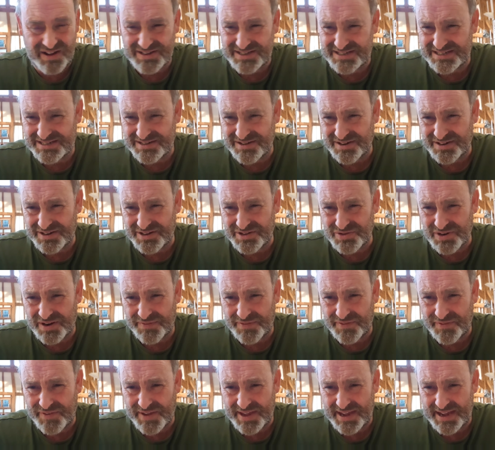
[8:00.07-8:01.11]
just kind of
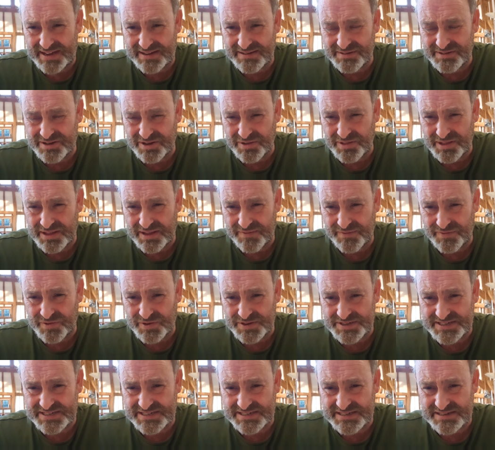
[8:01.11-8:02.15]
drive the van, do the
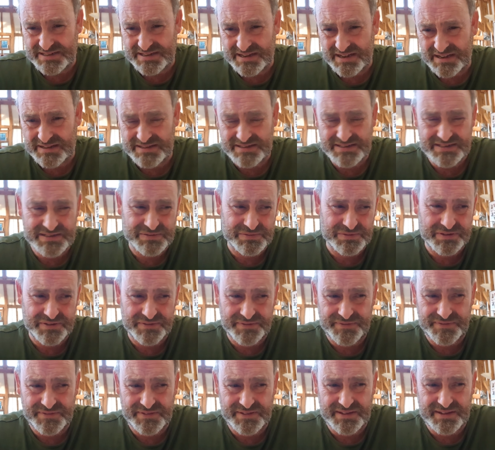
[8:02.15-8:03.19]
invoices, and sort
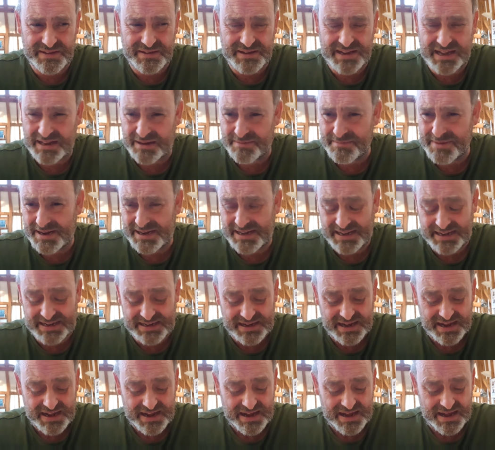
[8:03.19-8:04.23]
of get the money
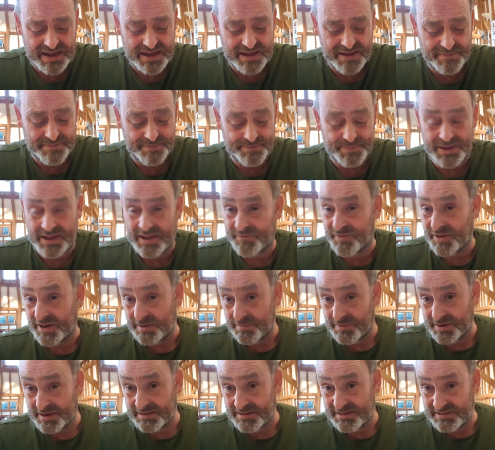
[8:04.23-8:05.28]
in. But if
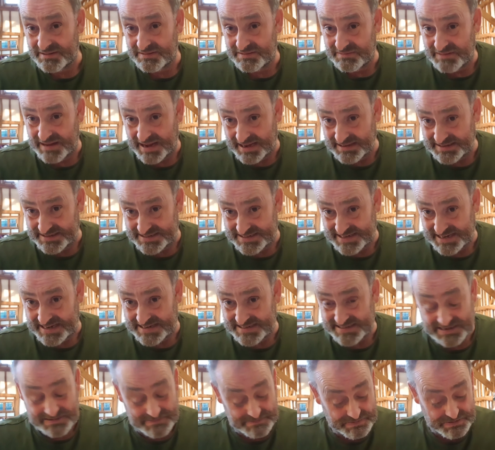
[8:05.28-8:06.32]
anyone
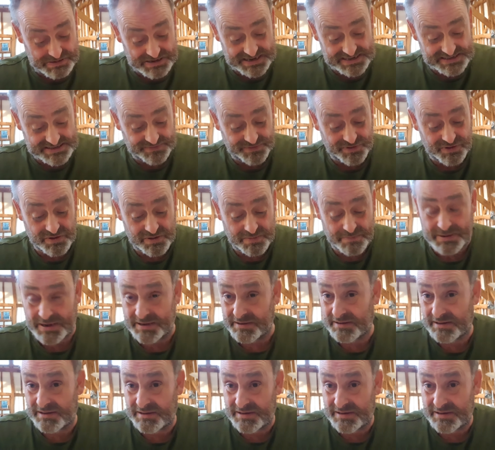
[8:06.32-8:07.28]
understands it, please, if you could, clear